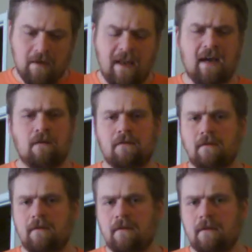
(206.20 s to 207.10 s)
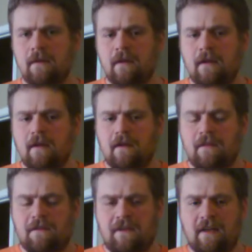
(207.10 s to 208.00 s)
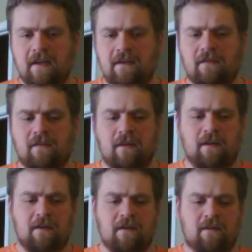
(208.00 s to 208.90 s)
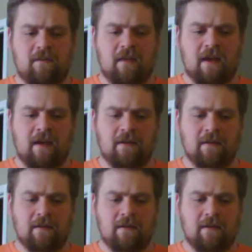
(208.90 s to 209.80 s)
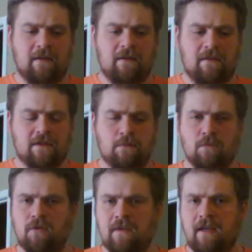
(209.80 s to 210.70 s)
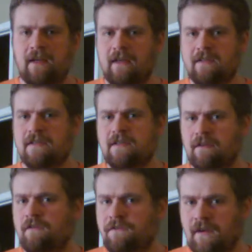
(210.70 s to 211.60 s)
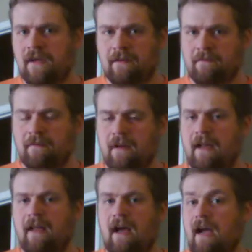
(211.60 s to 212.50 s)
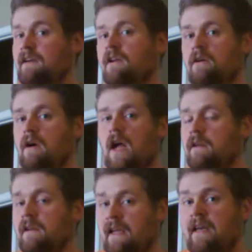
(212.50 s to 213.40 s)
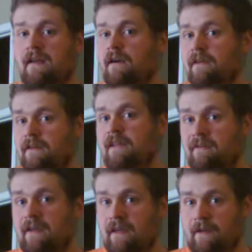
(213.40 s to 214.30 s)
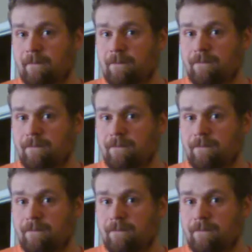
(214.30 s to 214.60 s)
Now, the thing is, is that this movie is still fun, and I know I'll get it on DVD